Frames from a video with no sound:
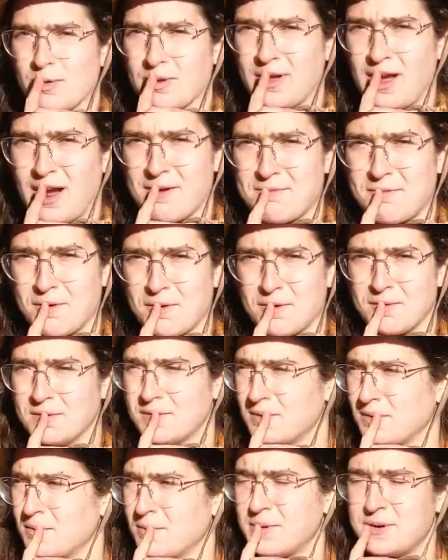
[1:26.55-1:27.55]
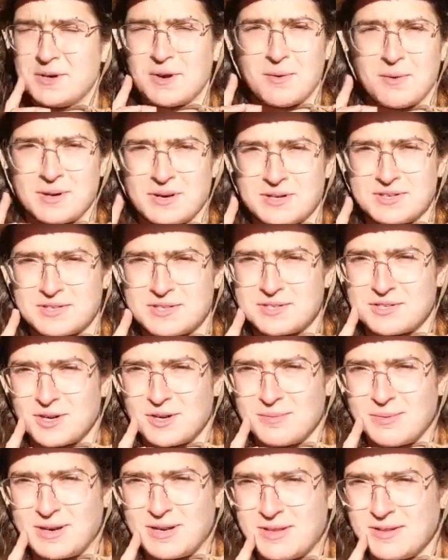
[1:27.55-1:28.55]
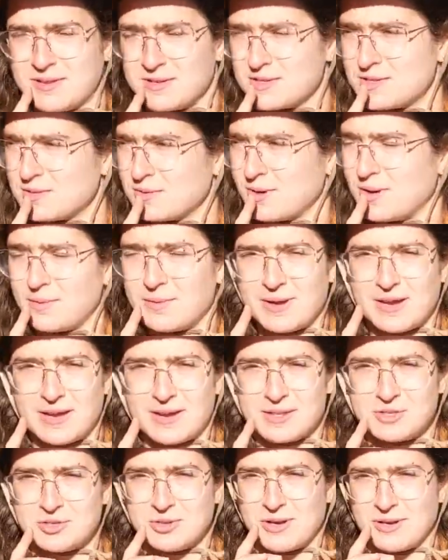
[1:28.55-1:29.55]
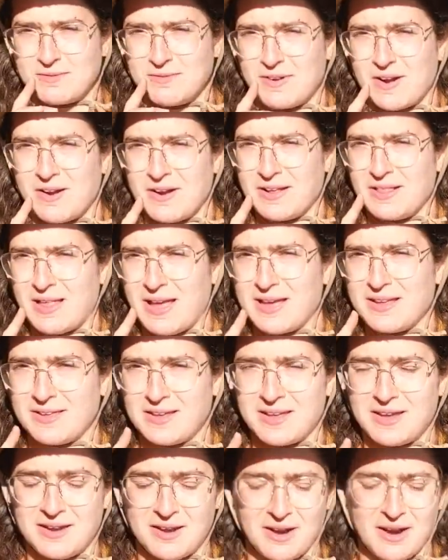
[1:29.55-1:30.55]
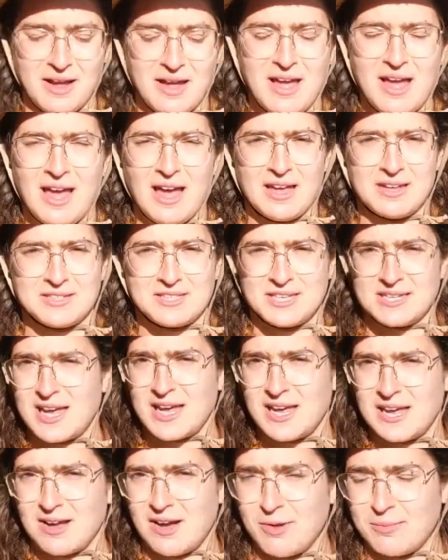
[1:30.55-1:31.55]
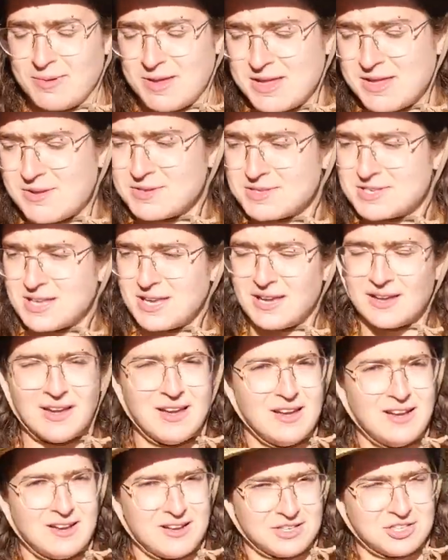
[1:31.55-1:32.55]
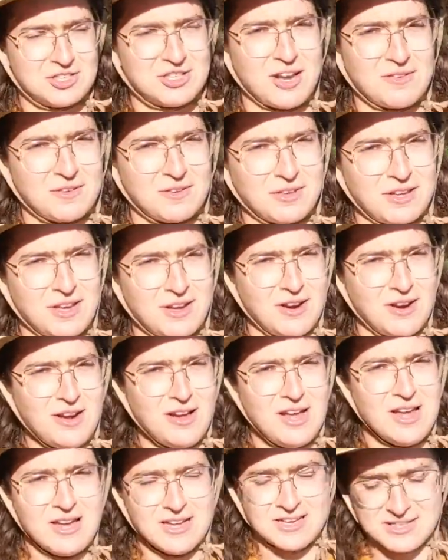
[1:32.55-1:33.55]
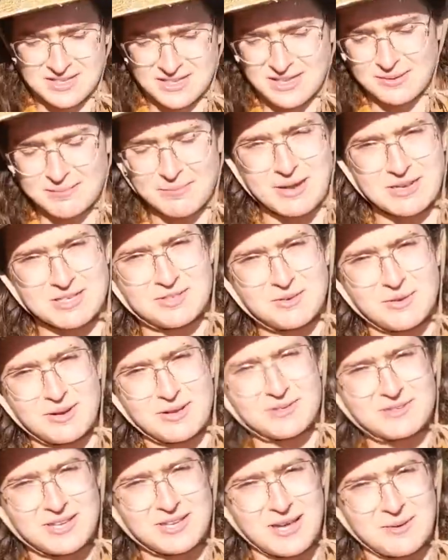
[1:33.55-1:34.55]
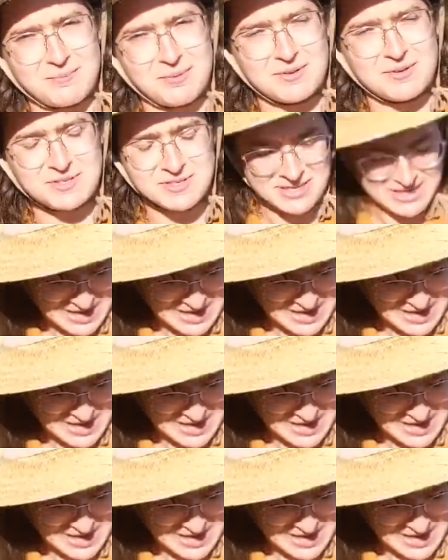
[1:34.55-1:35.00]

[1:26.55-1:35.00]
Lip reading: careful, we don't want to disturb any of the soil. We got to tread very lightly here. And today I'll be using a shovel here to get my soil samples.